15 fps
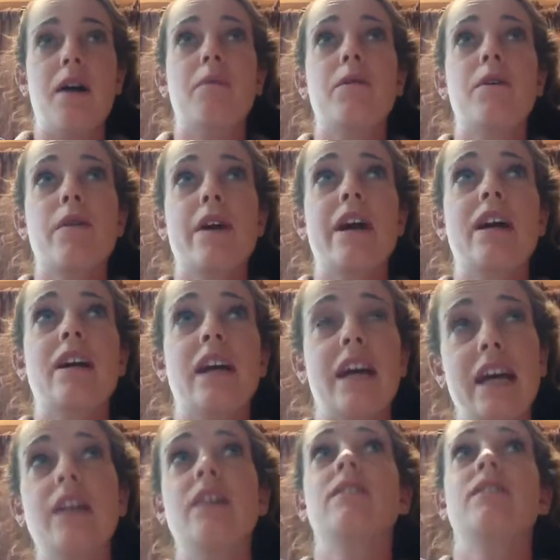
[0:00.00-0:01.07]
We weighed
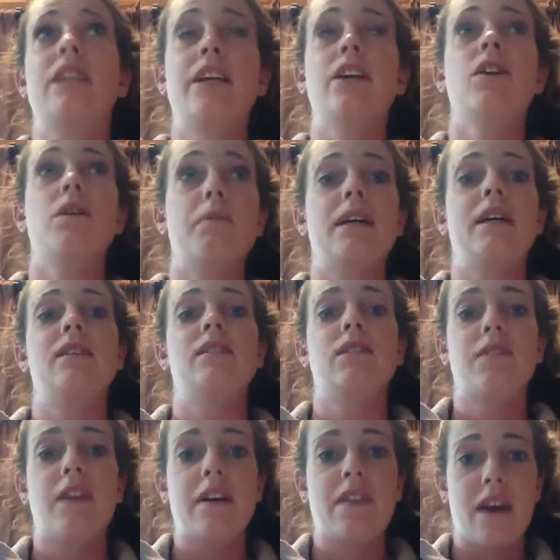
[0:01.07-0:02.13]
8 singular beans
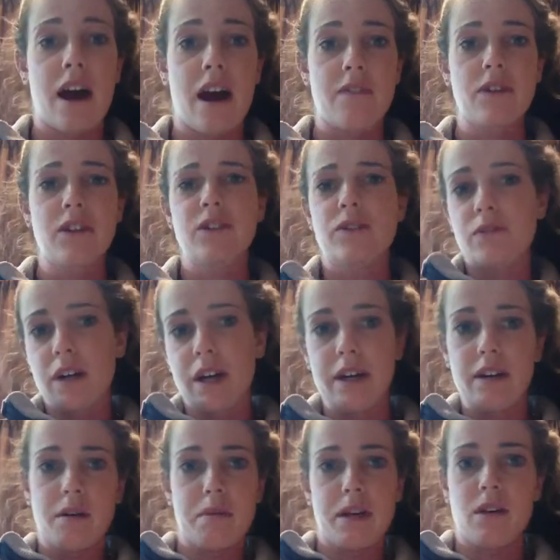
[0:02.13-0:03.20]
to find the average of
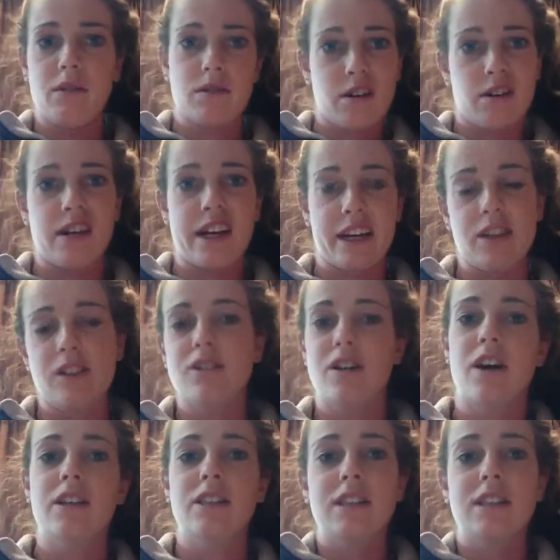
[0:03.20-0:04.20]
what a bean would look like in the jar,